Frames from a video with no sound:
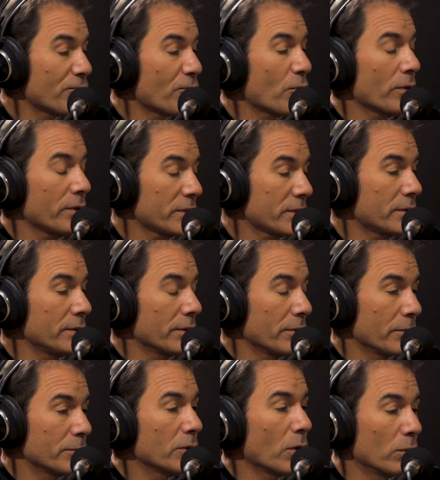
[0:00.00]
four this year.
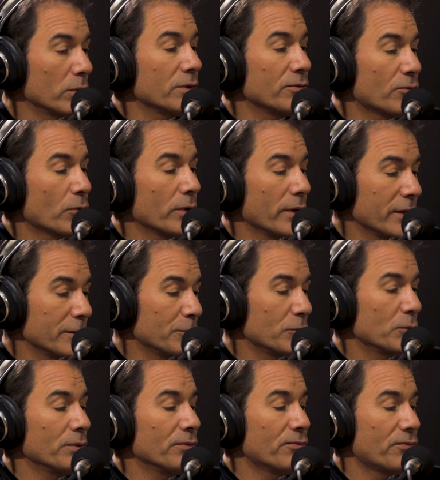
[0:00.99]
There was only four days
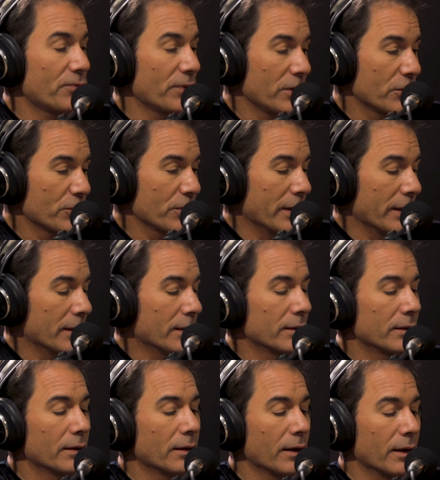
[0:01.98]
between finishing
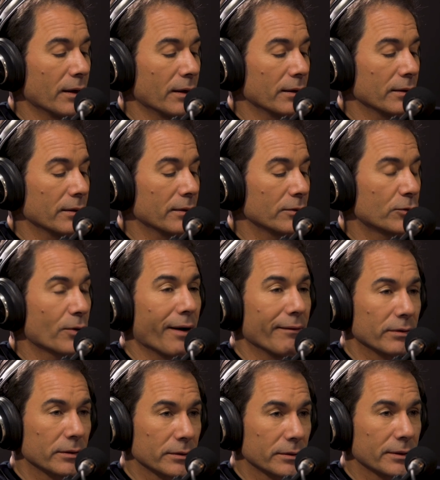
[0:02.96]
uh,
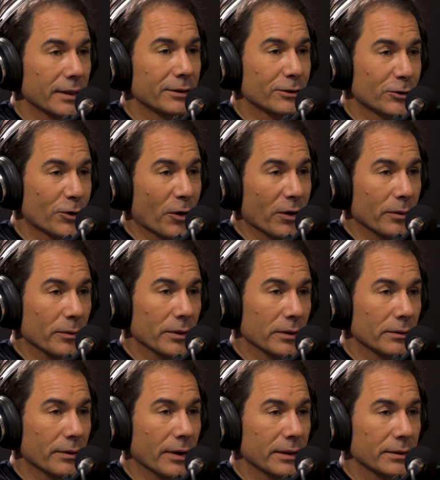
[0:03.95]
travelers and starting Will
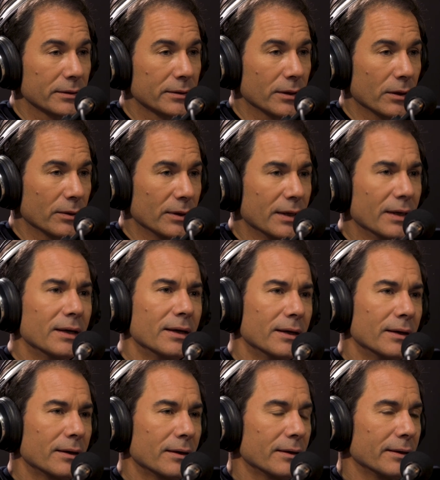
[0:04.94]
and Grace. Oh my so, God!
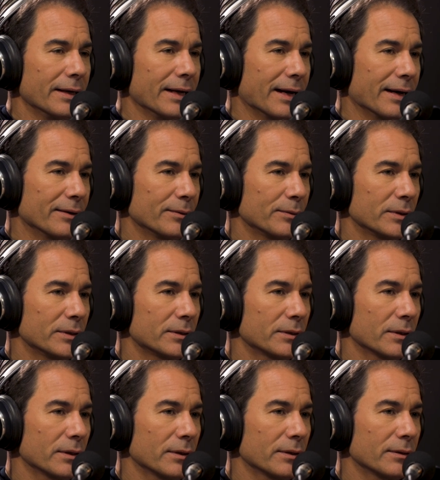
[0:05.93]
Yeah, it was.
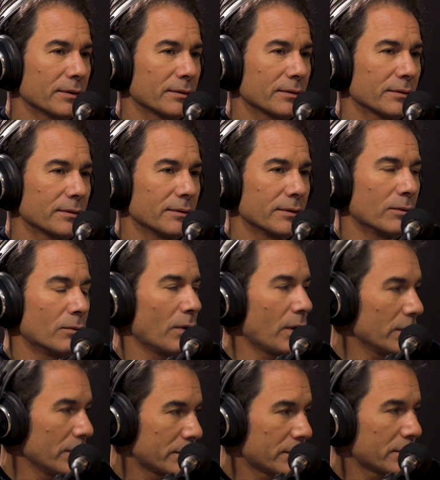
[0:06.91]
Uh, How's that?
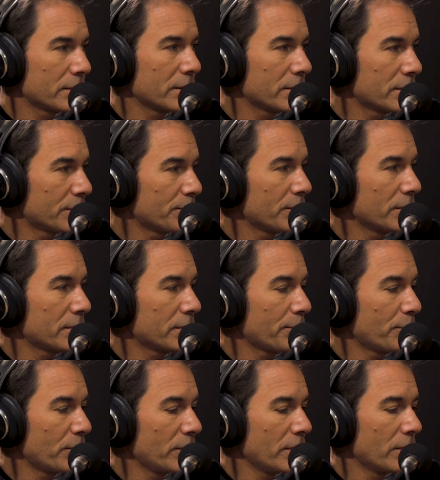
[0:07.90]
Well, it's it's it's a
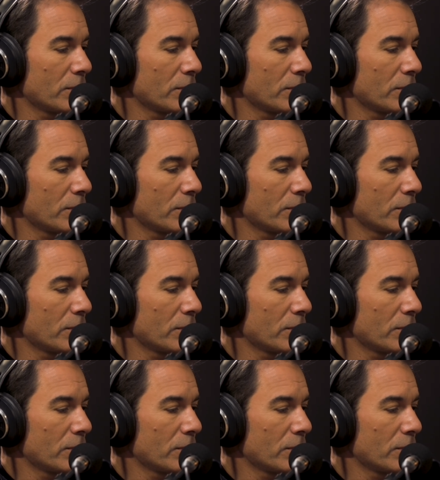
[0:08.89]
pretty